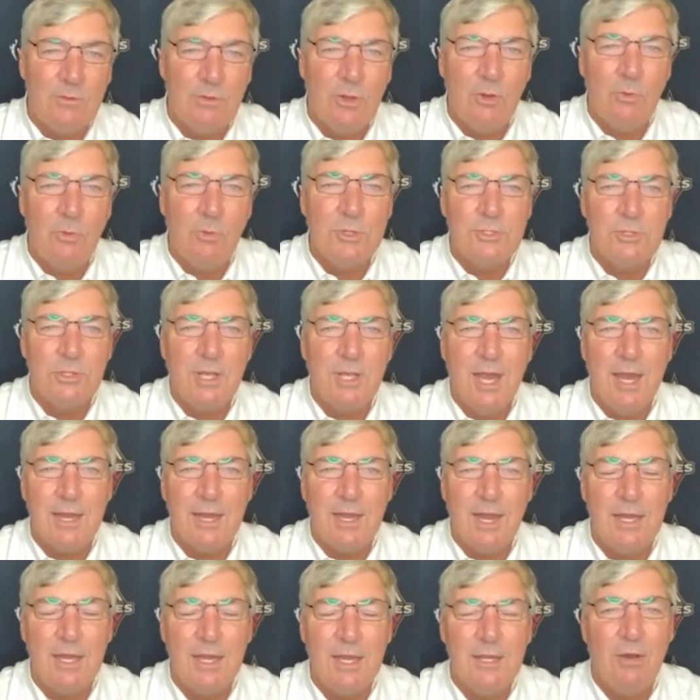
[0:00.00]
don't know what you
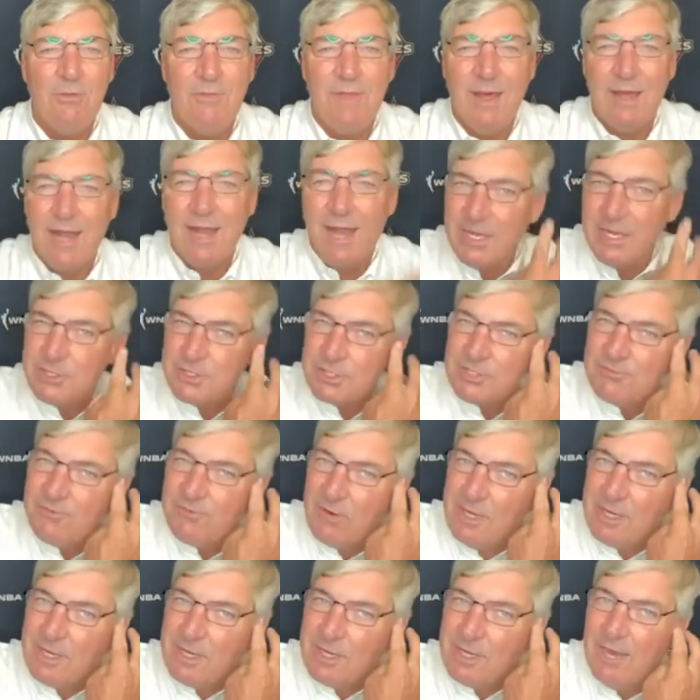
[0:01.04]
got. I know that A'ja is
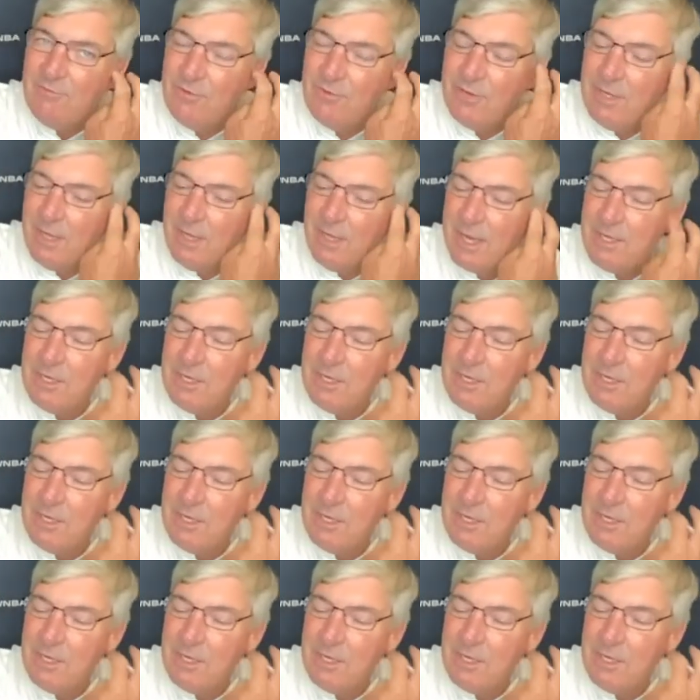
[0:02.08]
very confident.